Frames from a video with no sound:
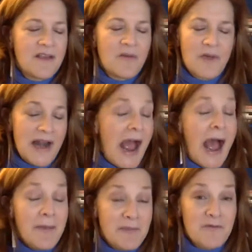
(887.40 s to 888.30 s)
what
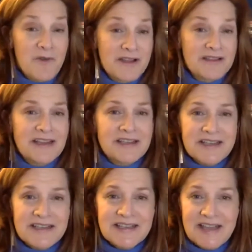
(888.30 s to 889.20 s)
happened was I
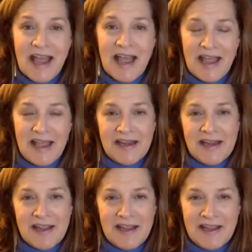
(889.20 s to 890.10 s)
just said,
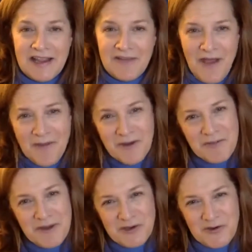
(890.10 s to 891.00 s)
if I'm going to
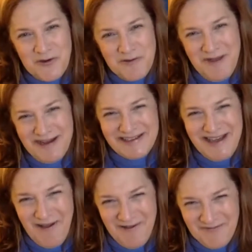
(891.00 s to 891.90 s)
be true to
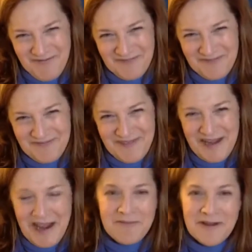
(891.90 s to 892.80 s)
myself,
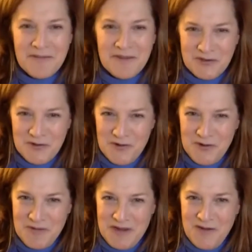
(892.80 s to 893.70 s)
and I'm going to be true
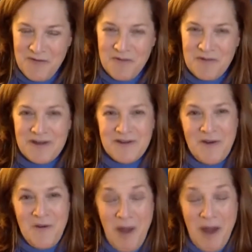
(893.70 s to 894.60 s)
to being
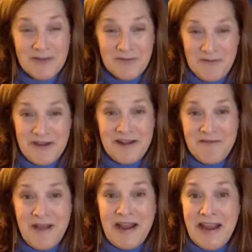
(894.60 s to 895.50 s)
a wise woman
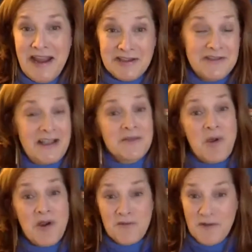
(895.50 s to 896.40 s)
of my age, and that's
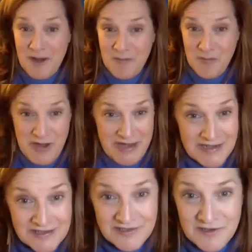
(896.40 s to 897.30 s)
part of what I
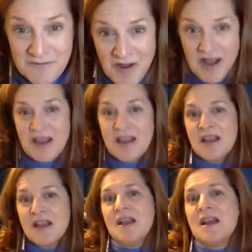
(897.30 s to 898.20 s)
bring to my
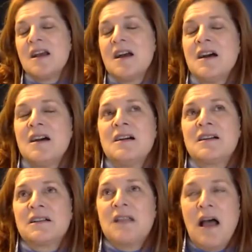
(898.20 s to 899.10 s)

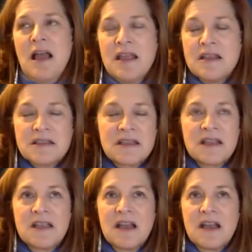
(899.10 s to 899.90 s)
clients,